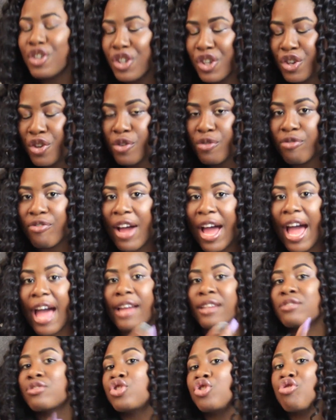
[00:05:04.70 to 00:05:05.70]
you
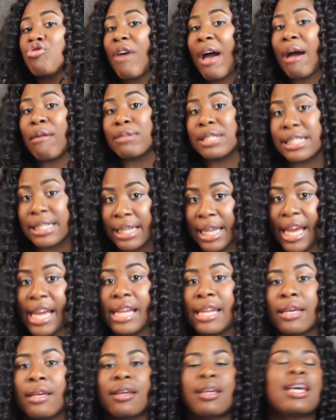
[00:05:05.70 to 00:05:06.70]
find 2 hours
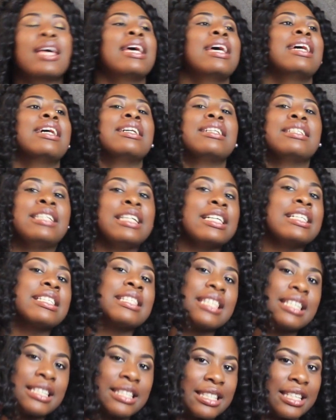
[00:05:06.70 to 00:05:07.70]
later
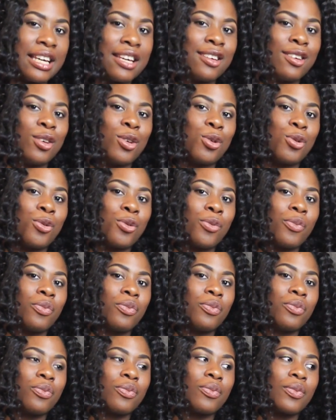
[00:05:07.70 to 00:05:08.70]
Disney send you
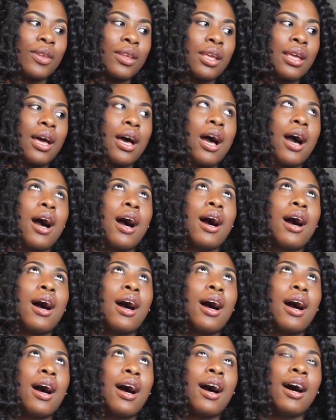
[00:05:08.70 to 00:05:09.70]

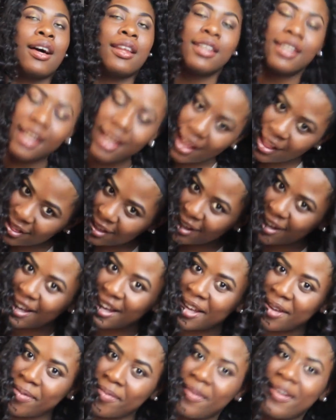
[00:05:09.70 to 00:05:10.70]
another
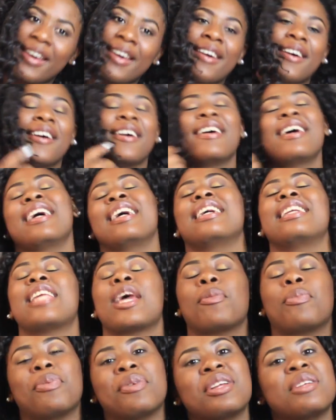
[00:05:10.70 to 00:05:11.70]
email
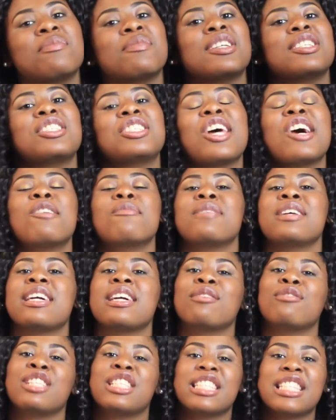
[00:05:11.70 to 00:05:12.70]
that pretty much told
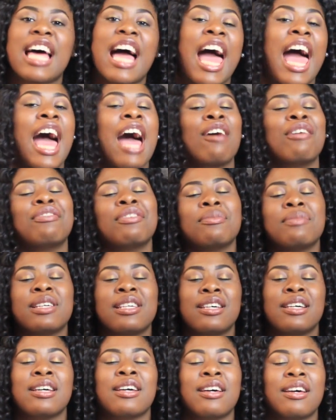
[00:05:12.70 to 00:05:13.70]
me it was time for
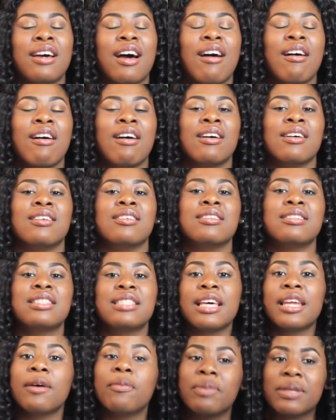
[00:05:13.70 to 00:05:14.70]
me to
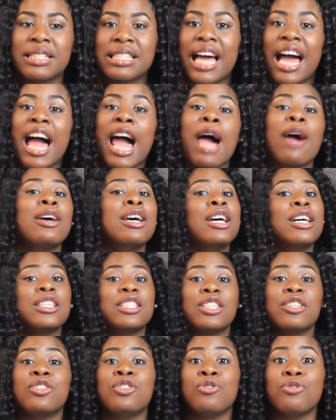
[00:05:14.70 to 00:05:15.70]
set up a time
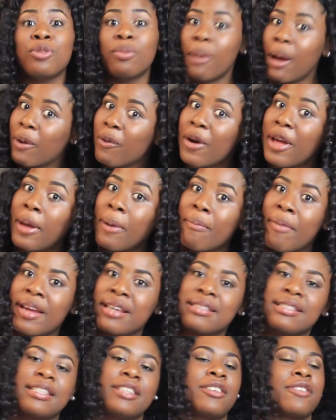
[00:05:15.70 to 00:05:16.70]
to do my
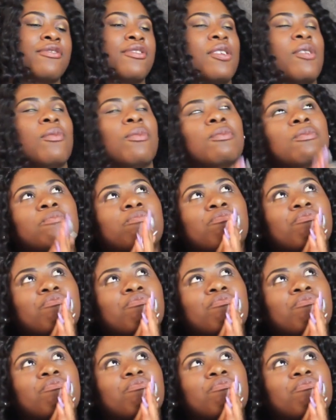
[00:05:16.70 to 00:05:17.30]
web-based interview.